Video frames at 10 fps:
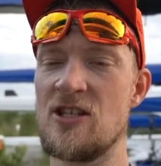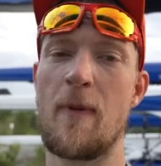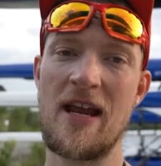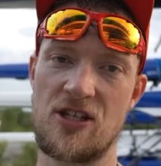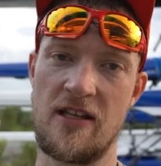
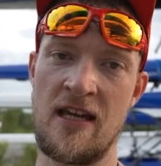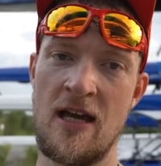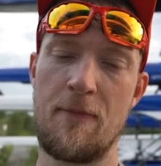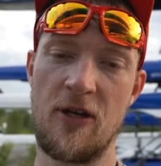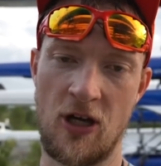especially
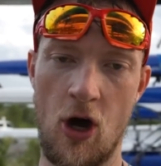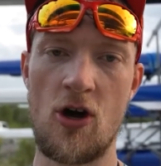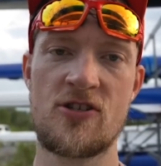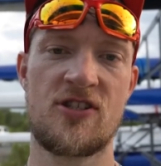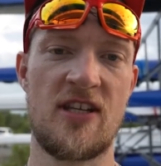
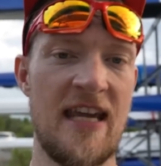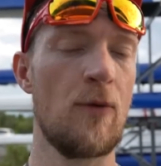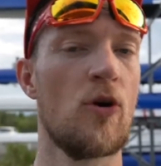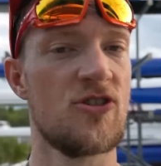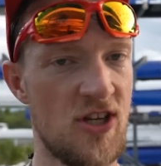because today
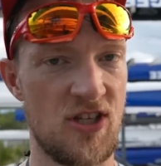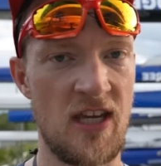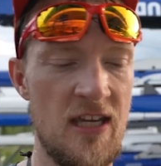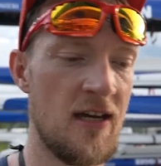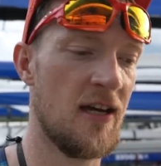was just a
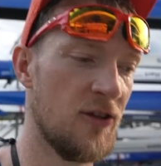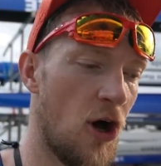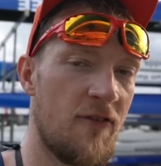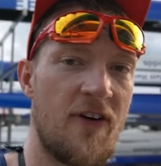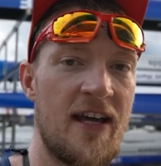heat and
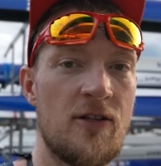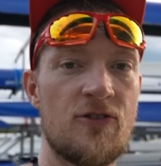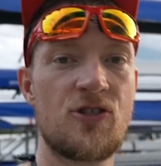not a final.